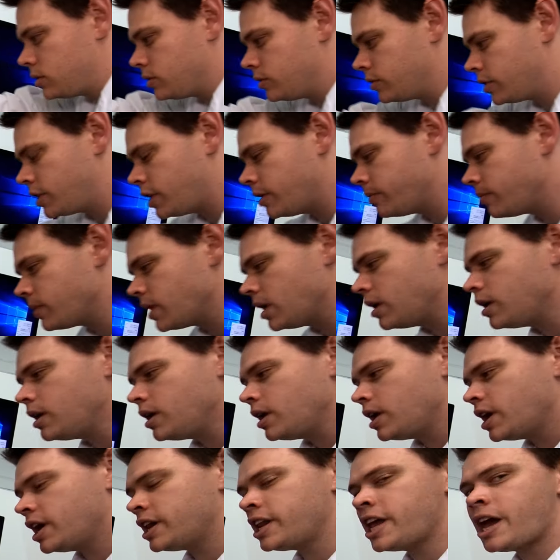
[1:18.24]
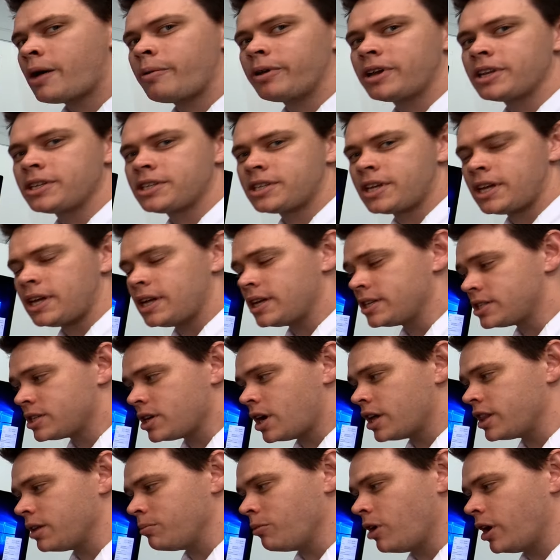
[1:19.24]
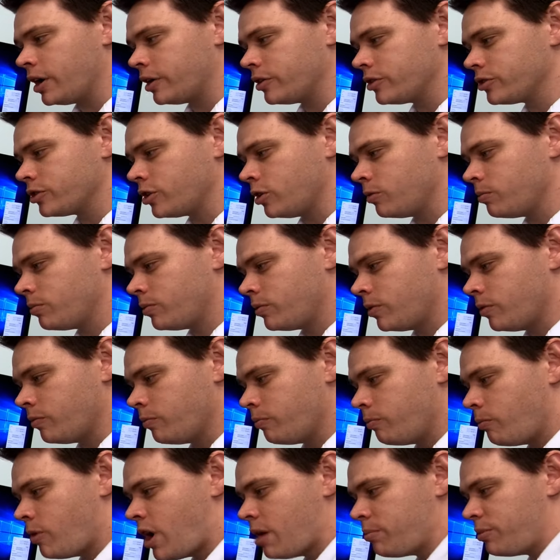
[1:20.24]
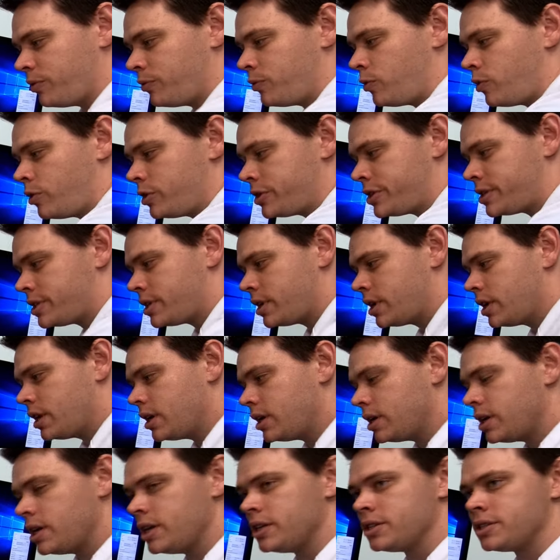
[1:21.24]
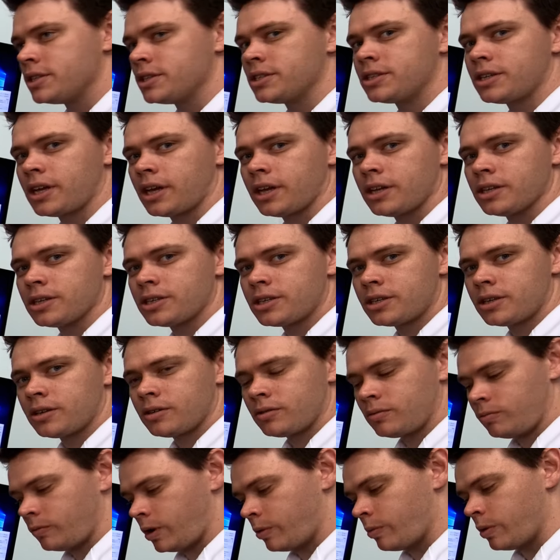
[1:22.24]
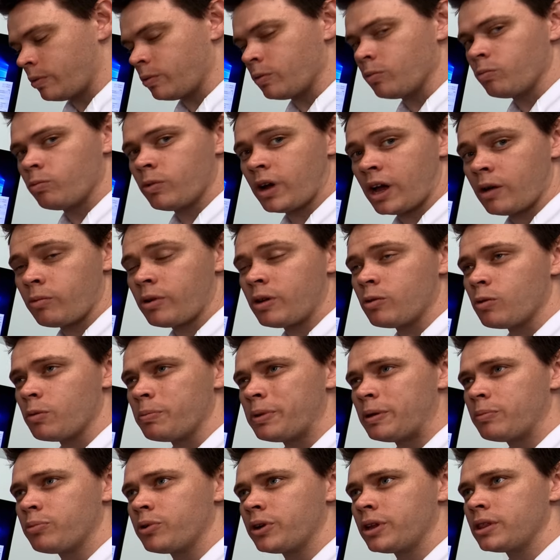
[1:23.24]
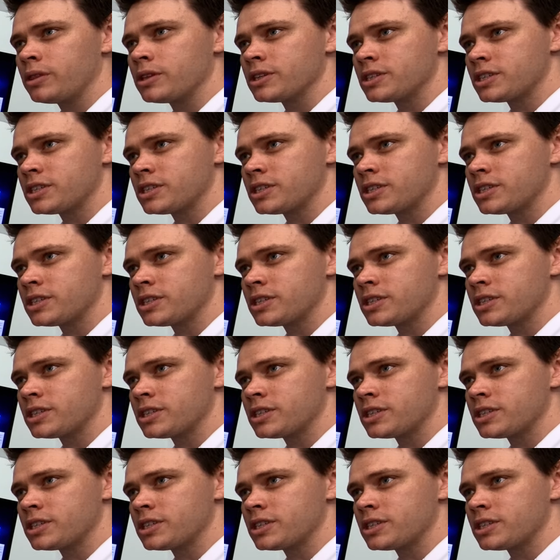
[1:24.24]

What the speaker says: Okay, and now we can see inside the microscope. And right before us is the stage where we will be putting the